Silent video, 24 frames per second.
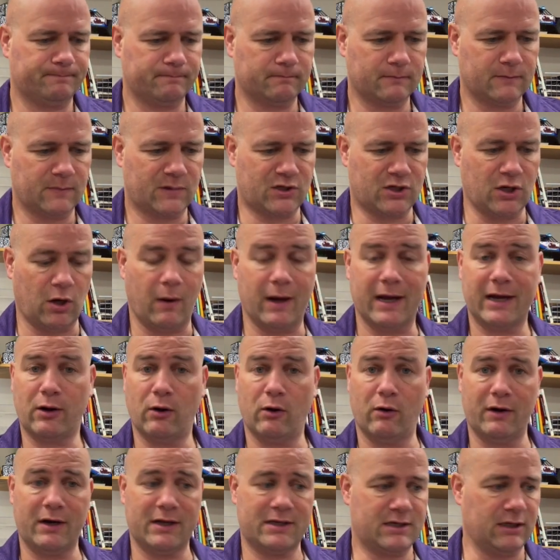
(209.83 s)
So I
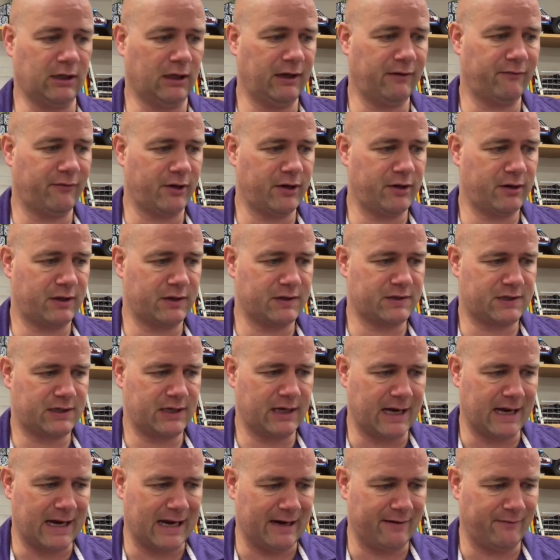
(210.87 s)
go to deliver, you can see
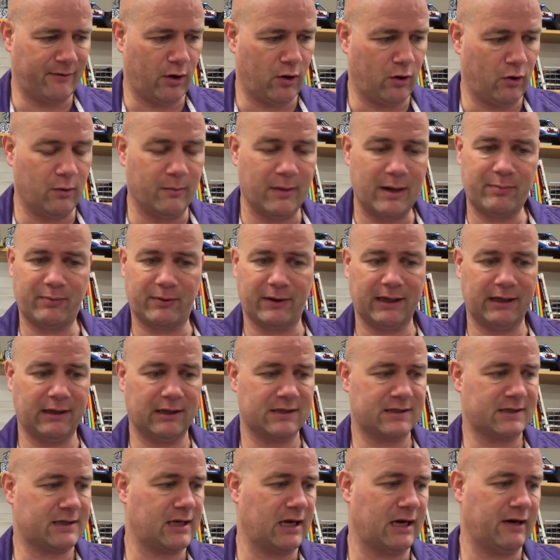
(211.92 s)
I have all my playlist
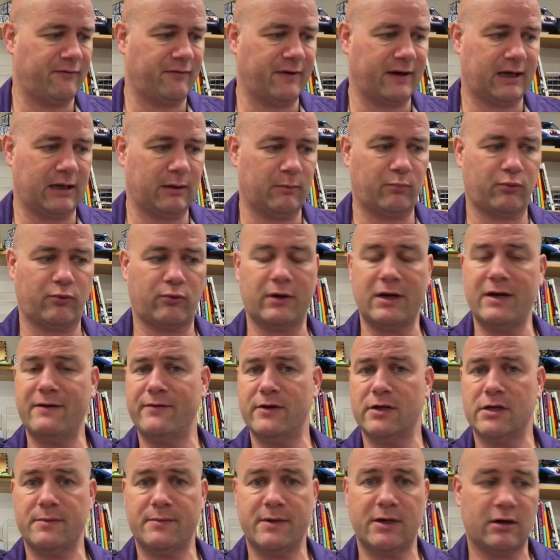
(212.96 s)
stuff. I can
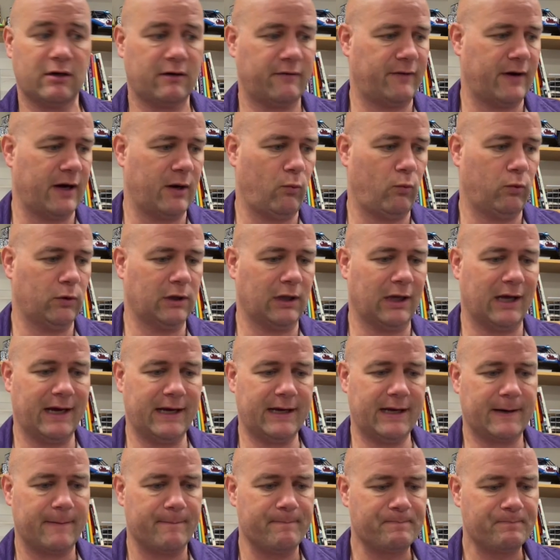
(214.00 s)
preview them here if I would
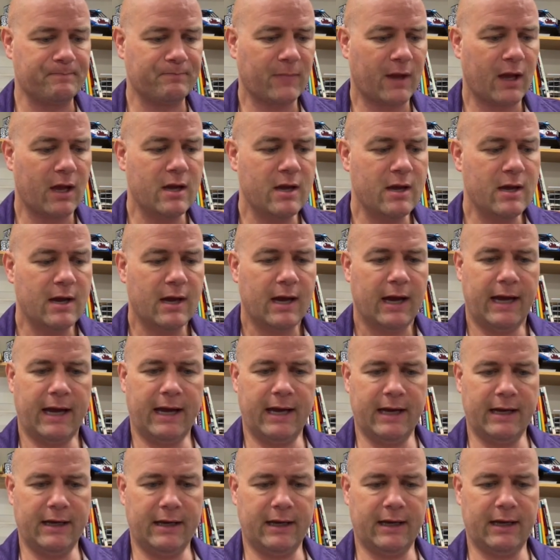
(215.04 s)
like.
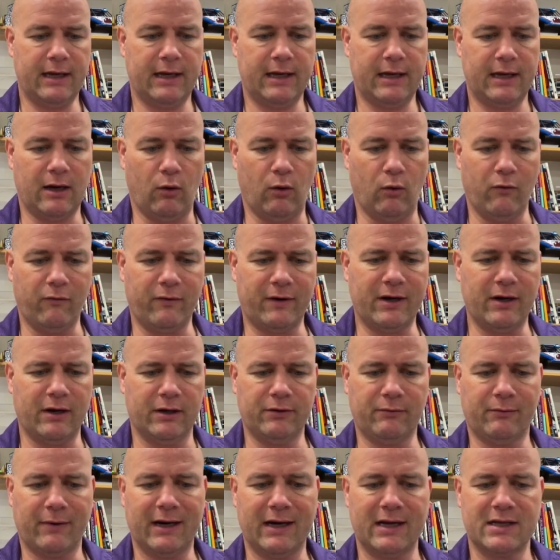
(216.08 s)
And over here on
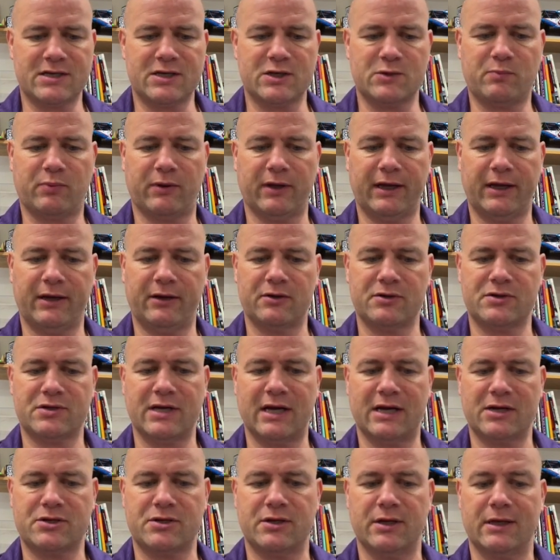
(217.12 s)
the right, it says plan your
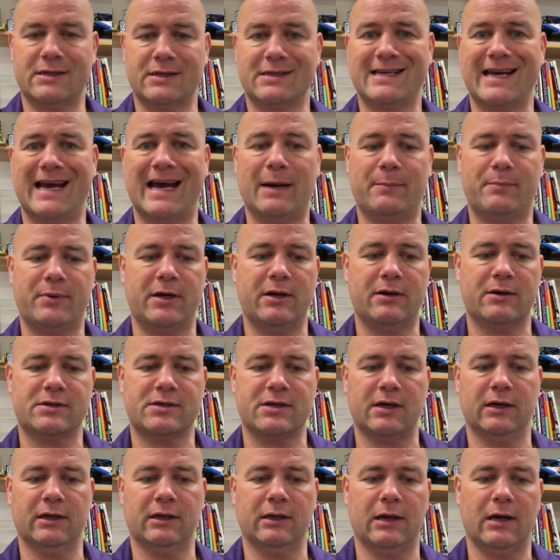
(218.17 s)
session, then tap here
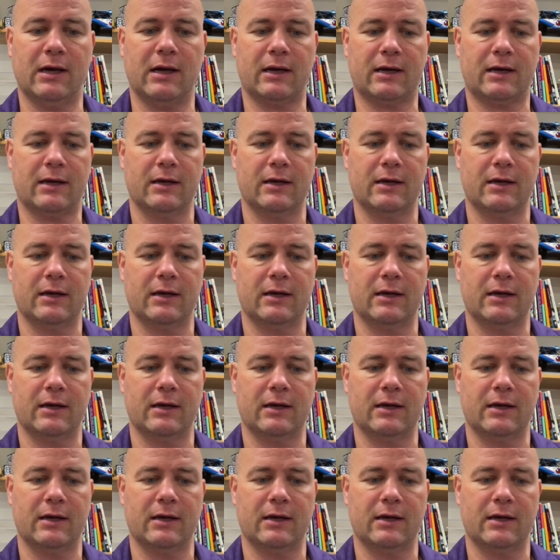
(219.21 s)
to unlock